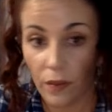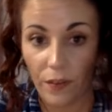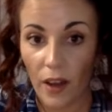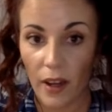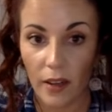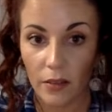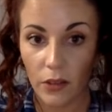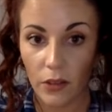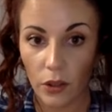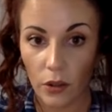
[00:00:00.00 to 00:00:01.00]
Fine,
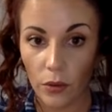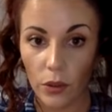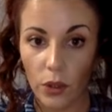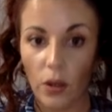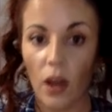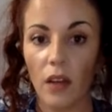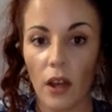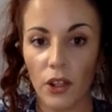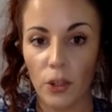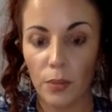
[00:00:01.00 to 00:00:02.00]
you know, you got a
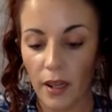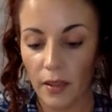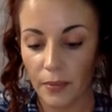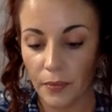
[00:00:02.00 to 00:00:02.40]
lot on your plate,